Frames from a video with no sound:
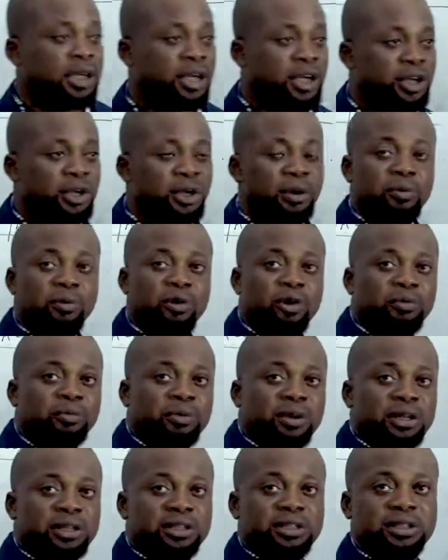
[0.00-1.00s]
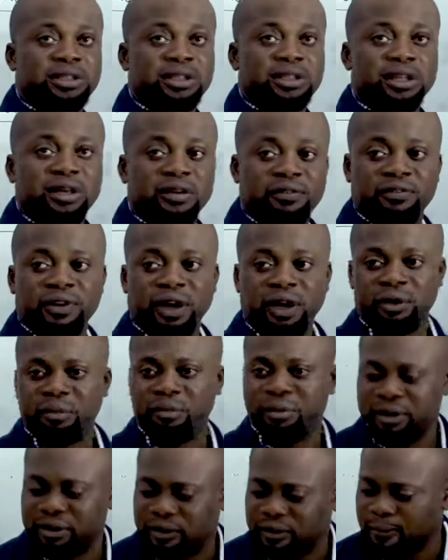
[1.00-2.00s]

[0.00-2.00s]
in the workplace environment.